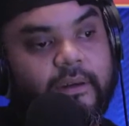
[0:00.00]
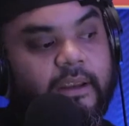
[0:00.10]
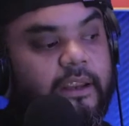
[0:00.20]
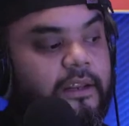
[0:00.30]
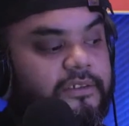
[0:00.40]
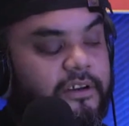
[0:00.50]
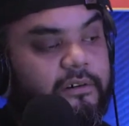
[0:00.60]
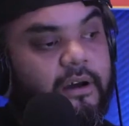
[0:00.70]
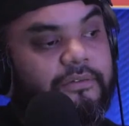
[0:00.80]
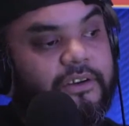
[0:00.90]
He does the
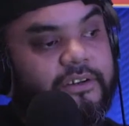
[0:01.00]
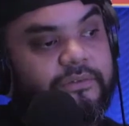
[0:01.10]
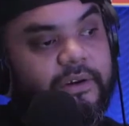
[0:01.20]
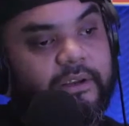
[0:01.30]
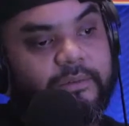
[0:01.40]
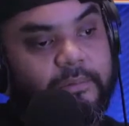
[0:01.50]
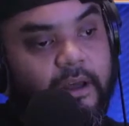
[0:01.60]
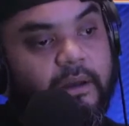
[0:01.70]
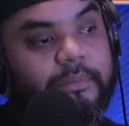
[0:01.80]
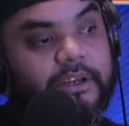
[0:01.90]
crawfish. He's from
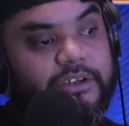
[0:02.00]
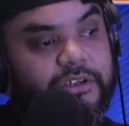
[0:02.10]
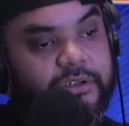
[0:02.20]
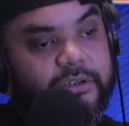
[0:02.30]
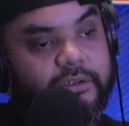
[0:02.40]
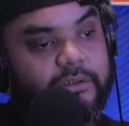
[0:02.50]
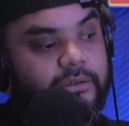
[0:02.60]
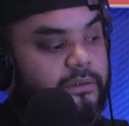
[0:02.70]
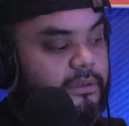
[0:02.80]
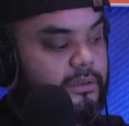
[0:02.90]
Long Beach,
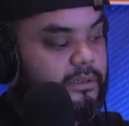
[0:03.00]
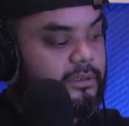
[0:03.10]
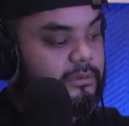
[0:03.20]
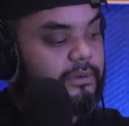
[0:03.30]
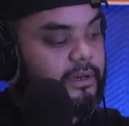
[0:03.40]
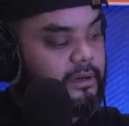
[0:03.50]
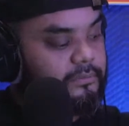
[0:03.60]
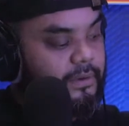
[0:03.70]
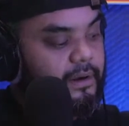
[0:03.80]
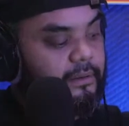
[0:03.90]
so we did an
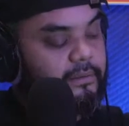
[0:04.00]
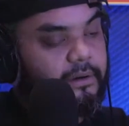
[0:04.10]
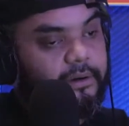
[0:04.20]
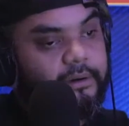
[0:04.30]
event out there.